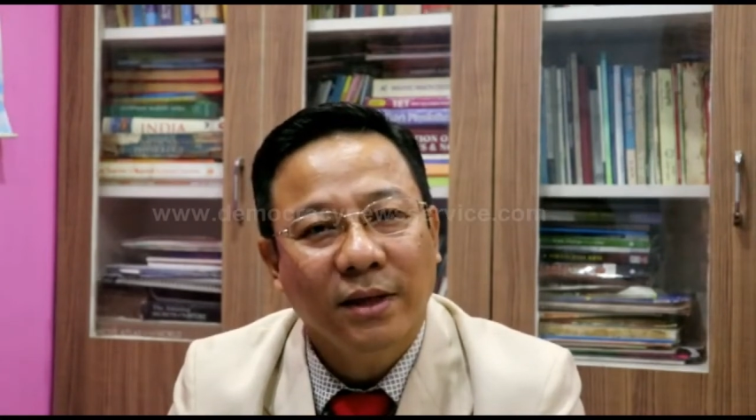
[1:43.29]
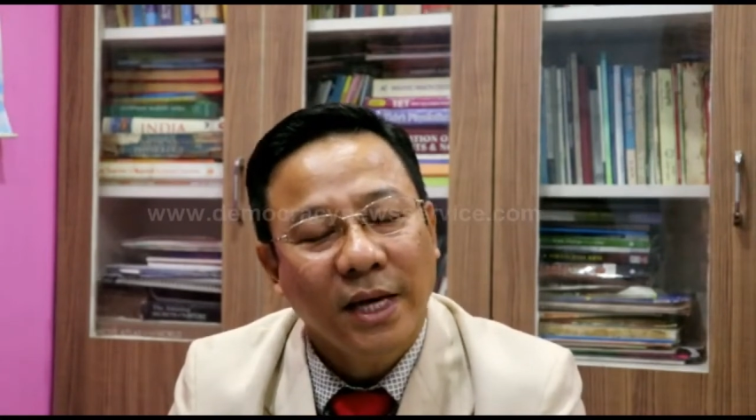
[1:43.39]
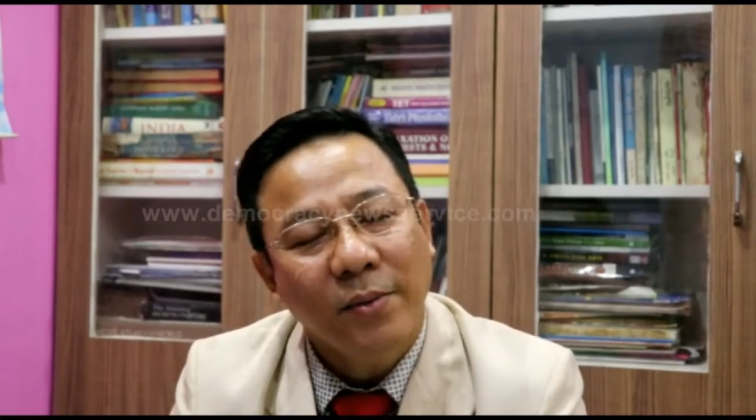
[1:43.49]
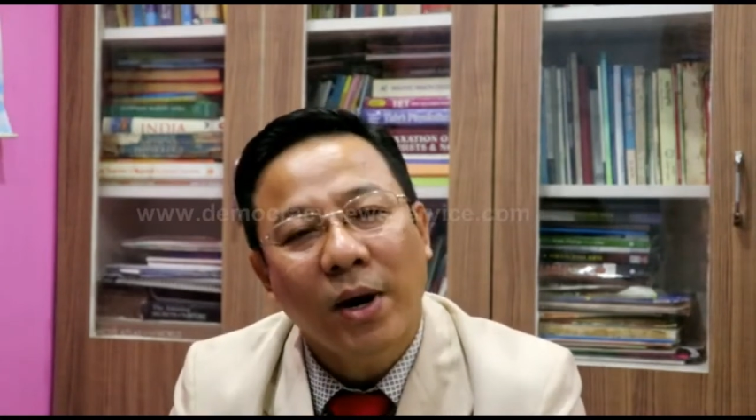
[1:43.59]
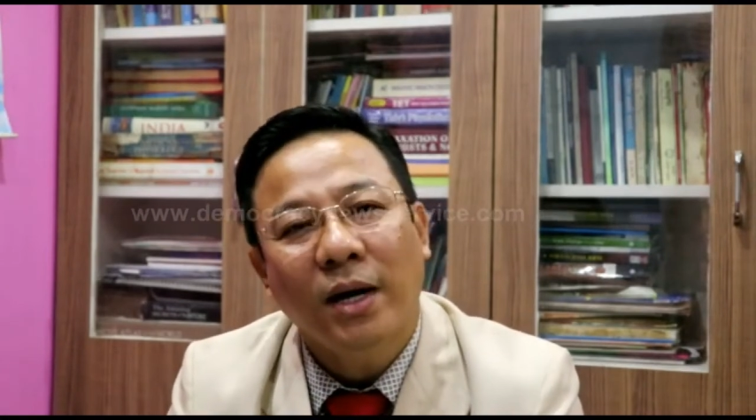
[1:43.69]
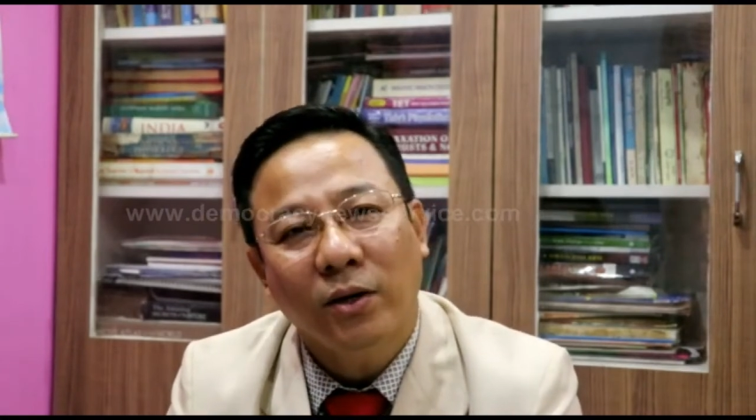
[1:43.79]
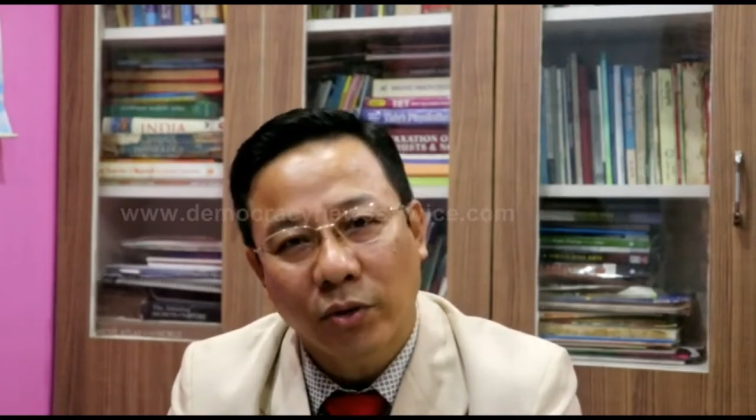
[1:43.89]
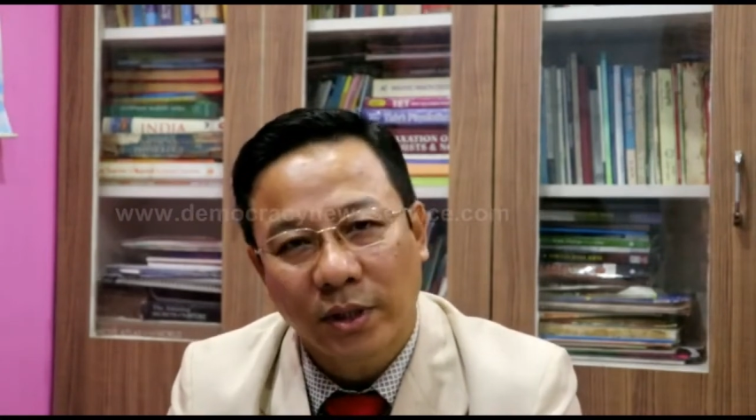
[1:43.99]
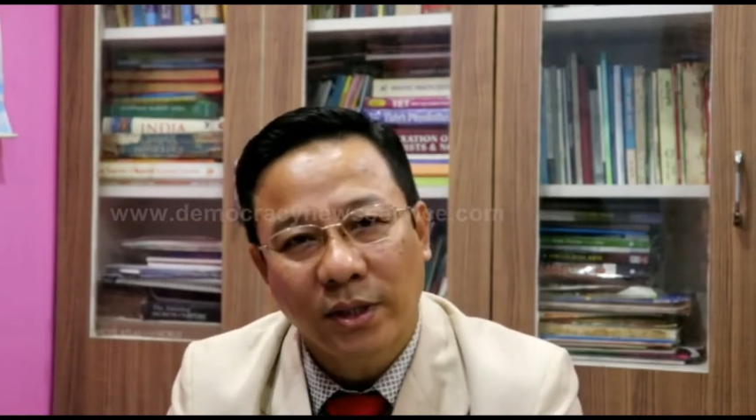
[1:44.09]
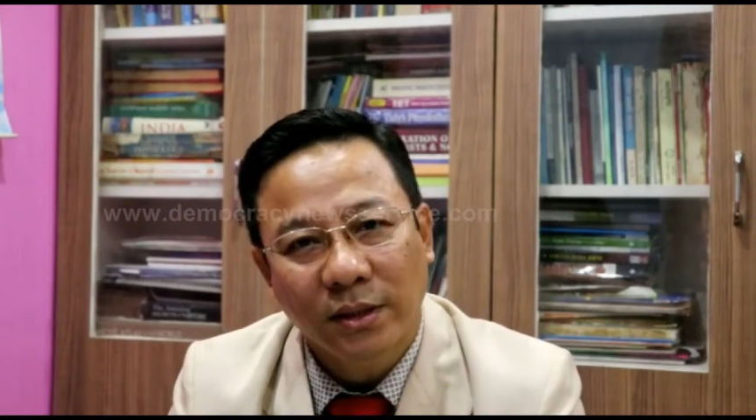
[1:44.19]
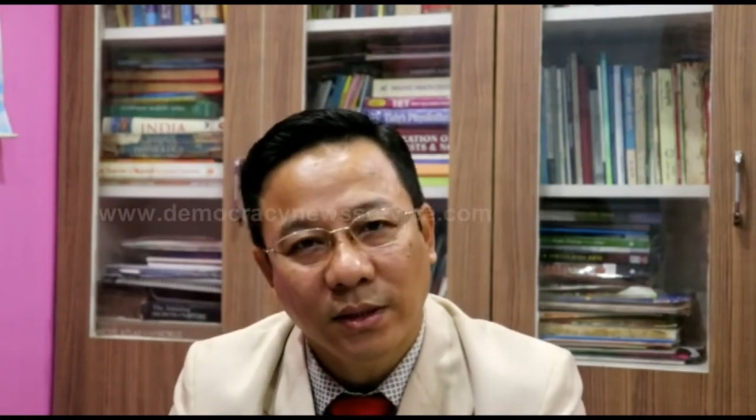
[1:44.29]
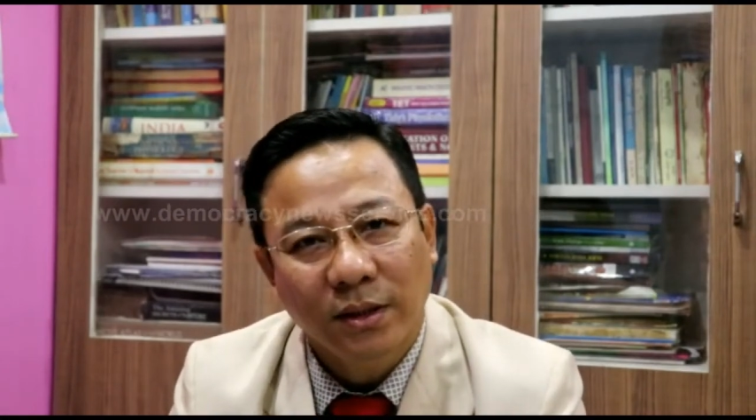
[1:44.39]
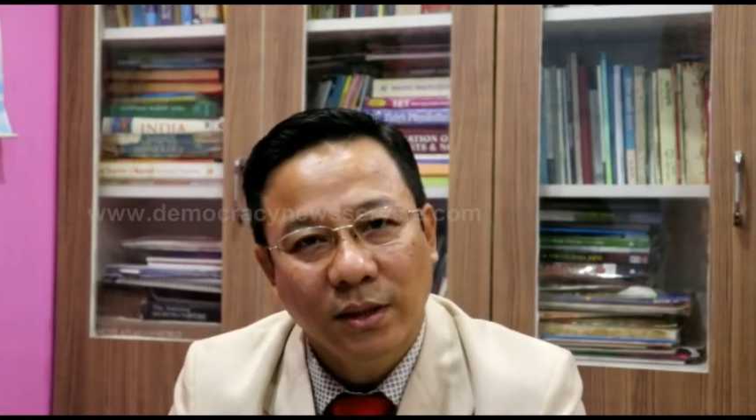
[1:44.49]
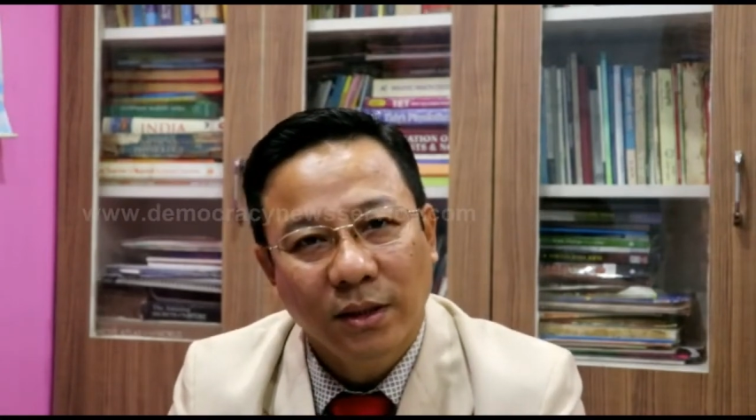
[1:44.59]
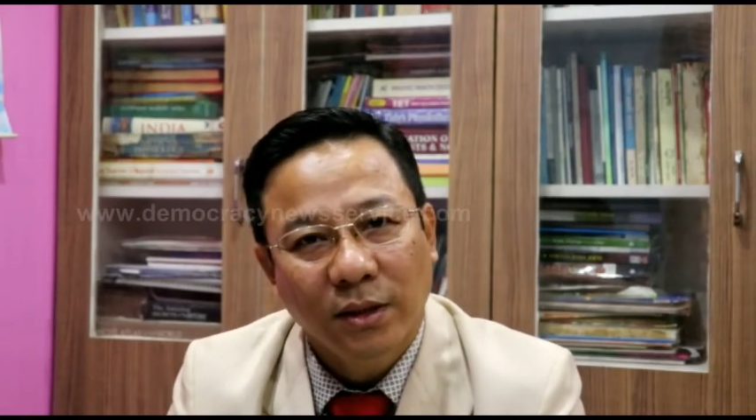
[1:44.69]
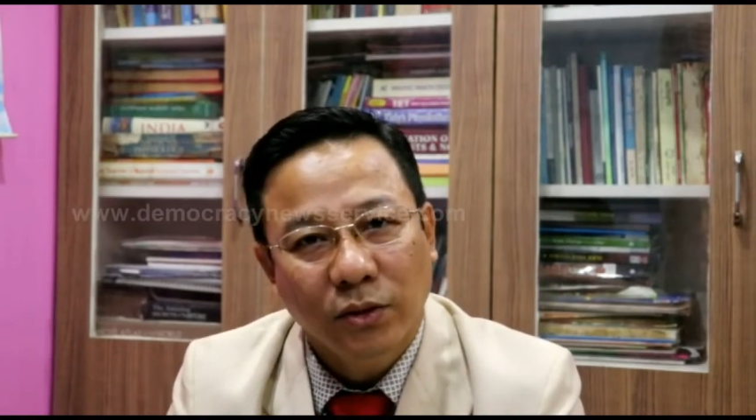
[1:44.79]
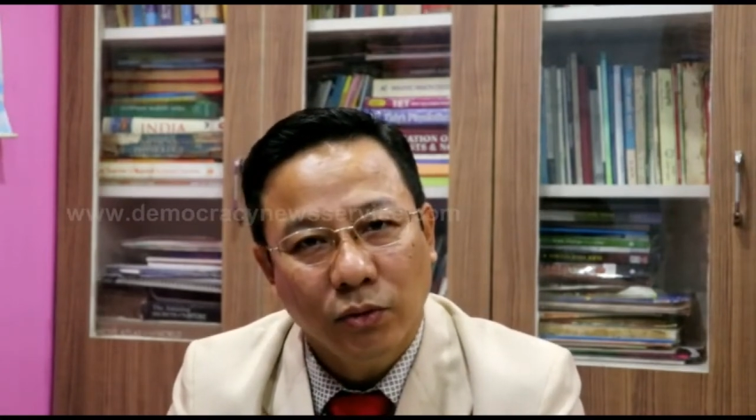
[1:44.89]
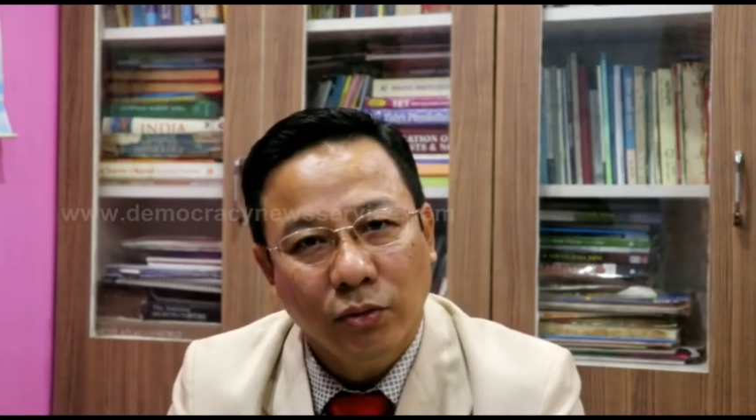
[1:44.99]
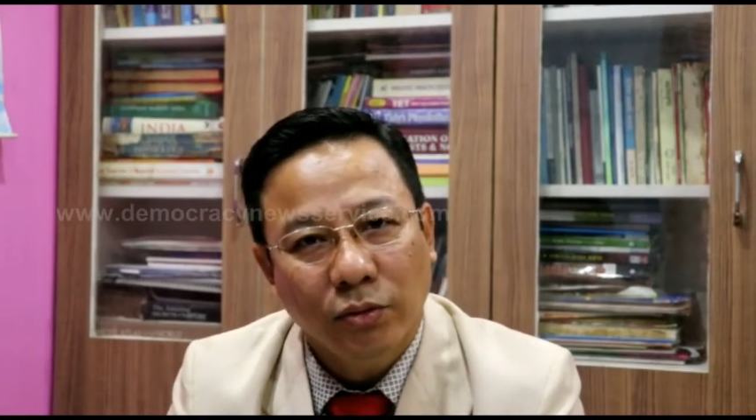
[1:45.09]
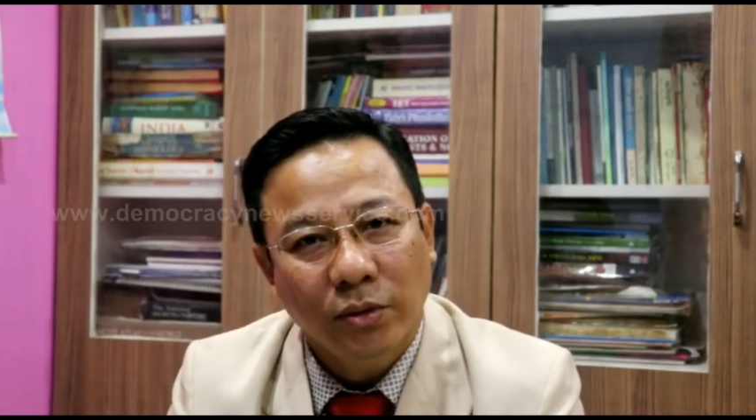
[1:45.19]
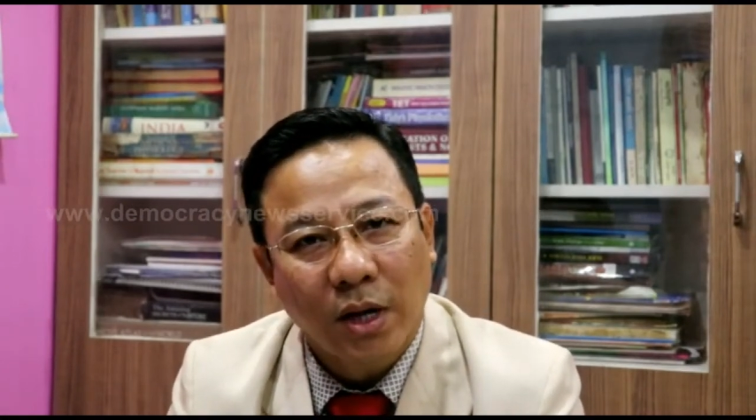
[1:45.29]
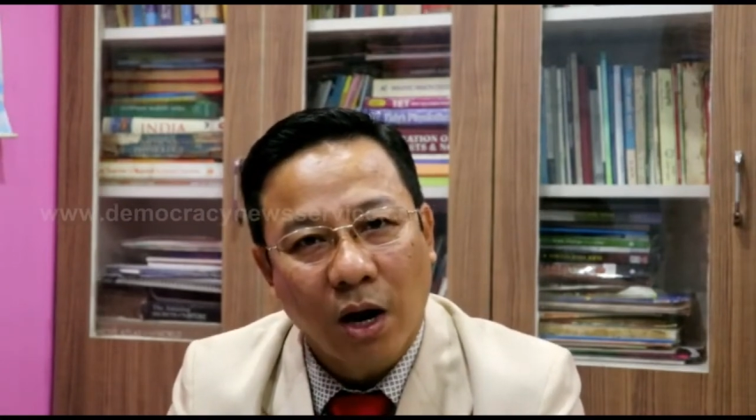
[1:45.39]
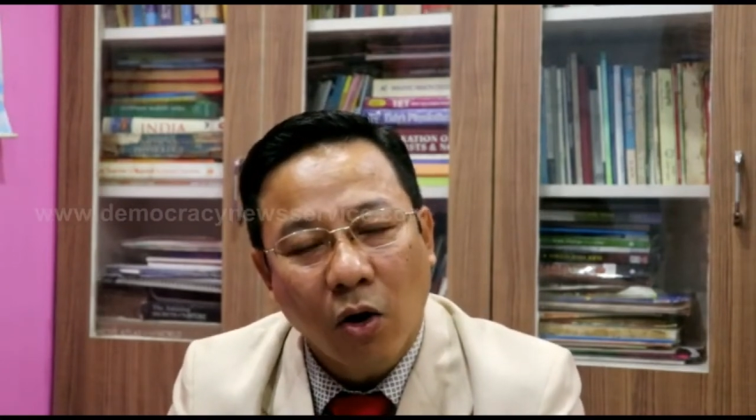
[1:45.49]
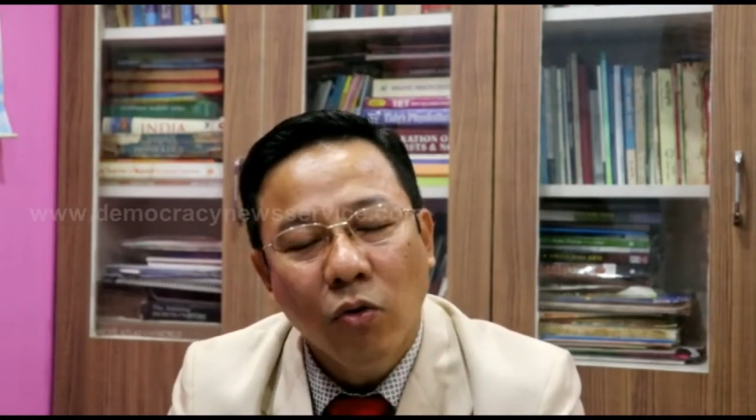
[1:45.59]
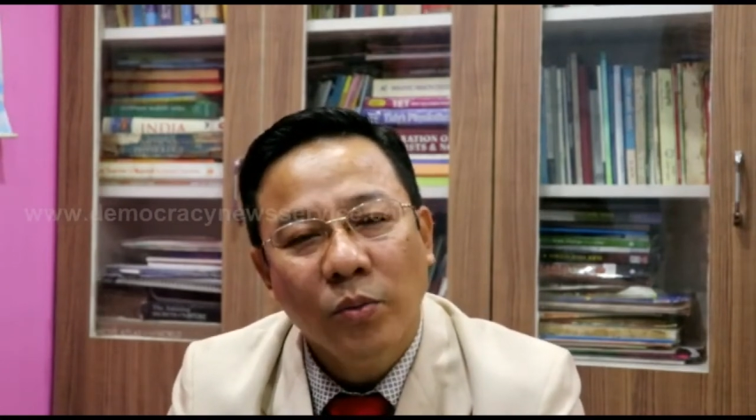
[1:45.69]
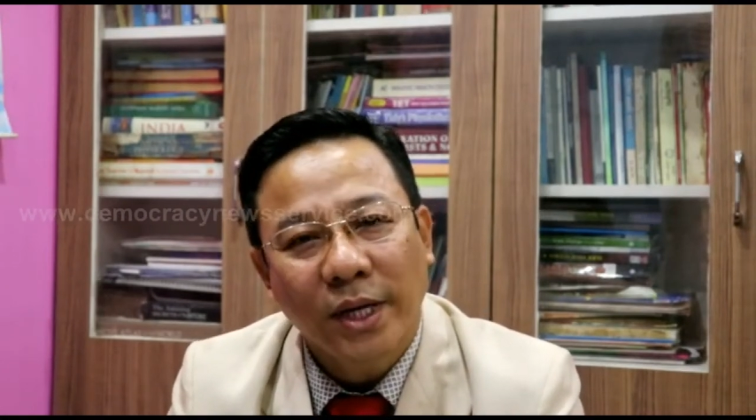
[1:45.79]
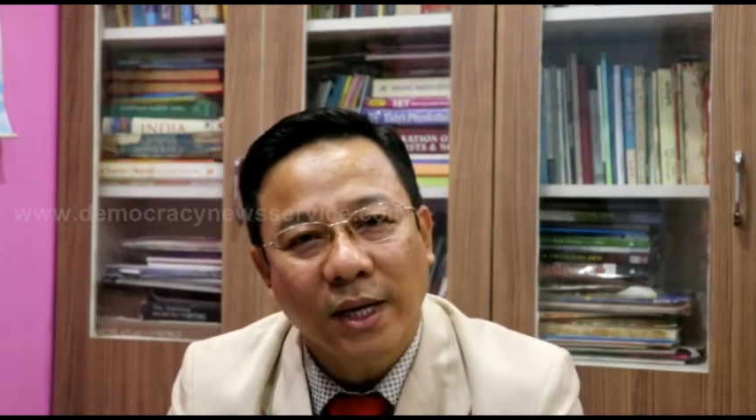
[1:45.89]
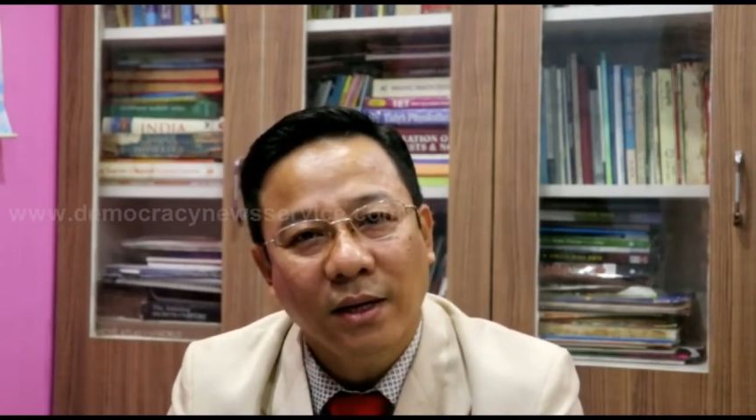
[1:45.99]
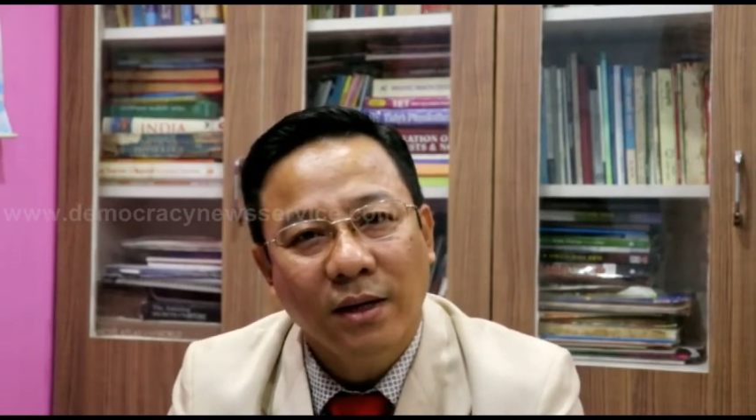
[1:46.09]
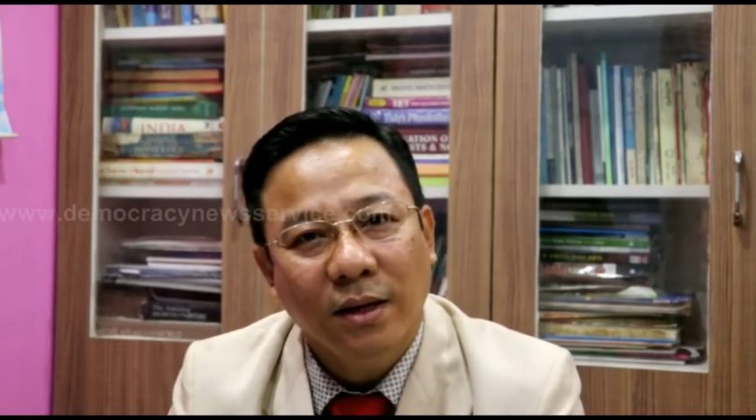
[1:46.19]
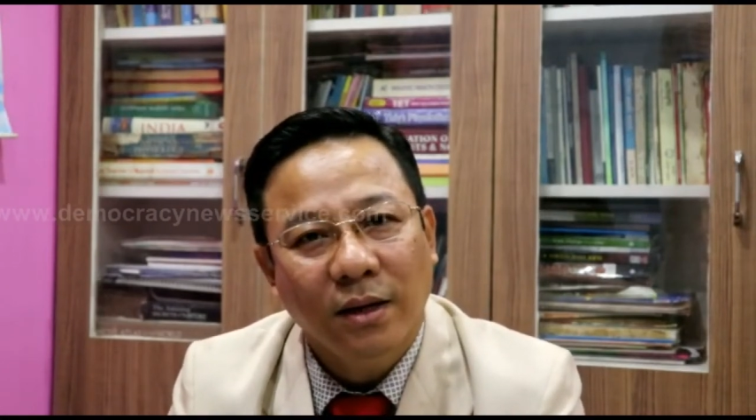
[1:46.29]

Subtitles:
gave her daughter to Ahom King